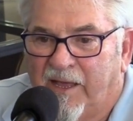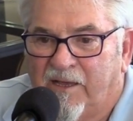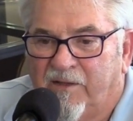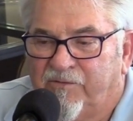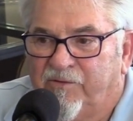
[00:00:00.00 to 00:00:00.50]

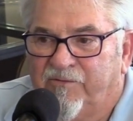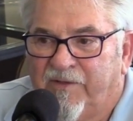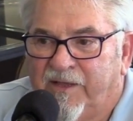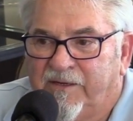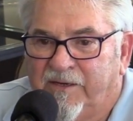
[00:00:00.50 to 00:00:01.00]
I got through
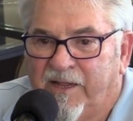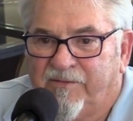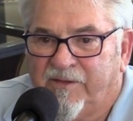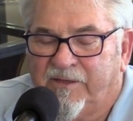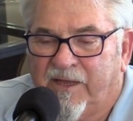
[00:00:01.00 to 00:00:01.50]
it fine, and
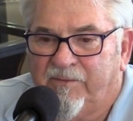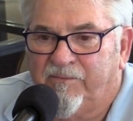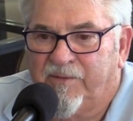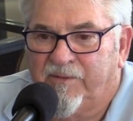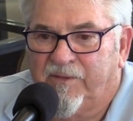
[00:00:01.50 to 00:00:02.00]
I think
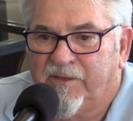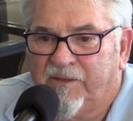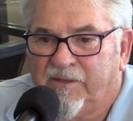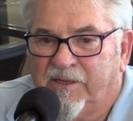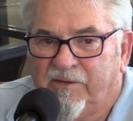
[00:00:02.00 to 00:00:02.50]
I
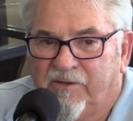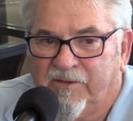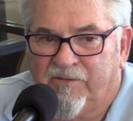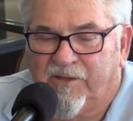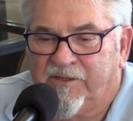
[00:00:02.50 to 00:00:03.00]
can
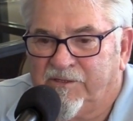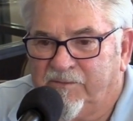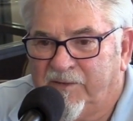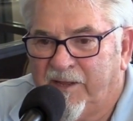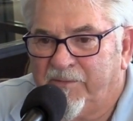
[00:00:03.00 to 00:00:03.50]
look at things,
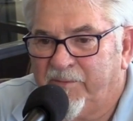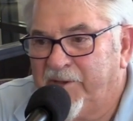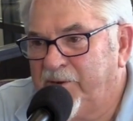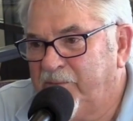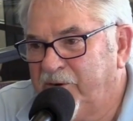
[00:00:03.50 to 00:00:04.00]
and I'm a
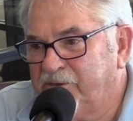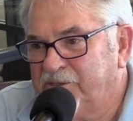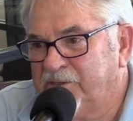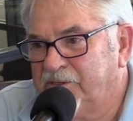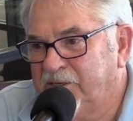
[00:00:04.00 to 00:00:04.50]
better
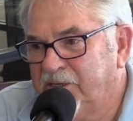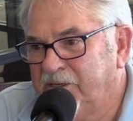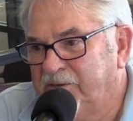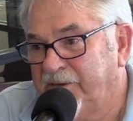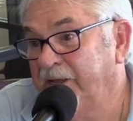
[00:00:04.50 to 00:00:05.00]
person
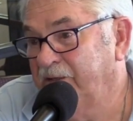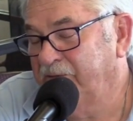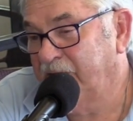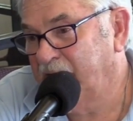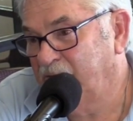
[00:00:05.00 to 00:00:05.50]

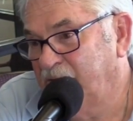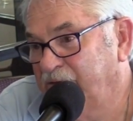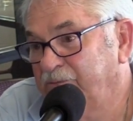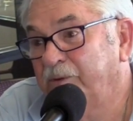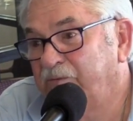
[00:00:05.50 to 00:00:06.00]
now than I
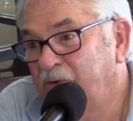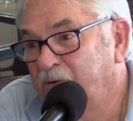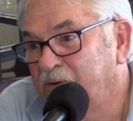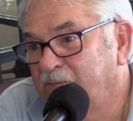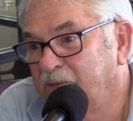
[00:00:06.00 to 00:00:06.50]
was
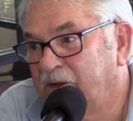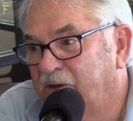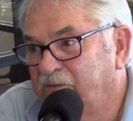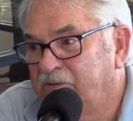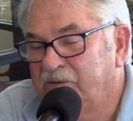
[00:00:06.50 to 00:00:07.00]
before
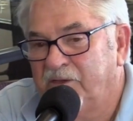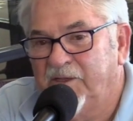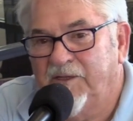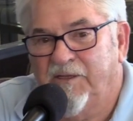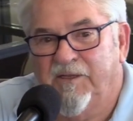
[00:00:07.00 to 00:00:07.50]
because
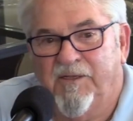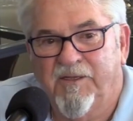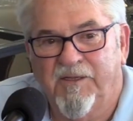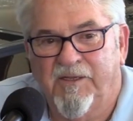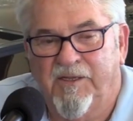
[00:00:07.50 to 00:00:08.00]

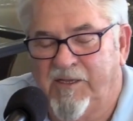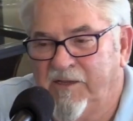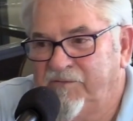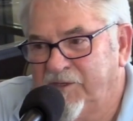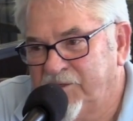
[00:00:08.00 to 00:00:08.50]

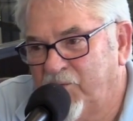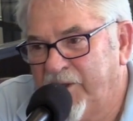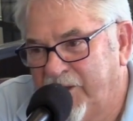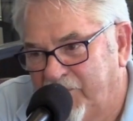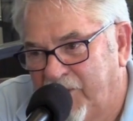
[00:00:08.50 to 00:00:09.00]
it's a
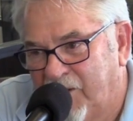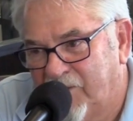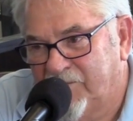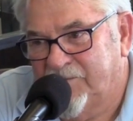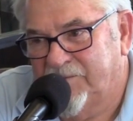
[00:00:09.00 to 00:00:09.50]
wake-up
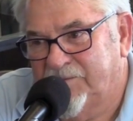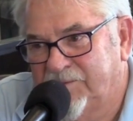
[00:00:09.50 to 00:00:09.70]
call.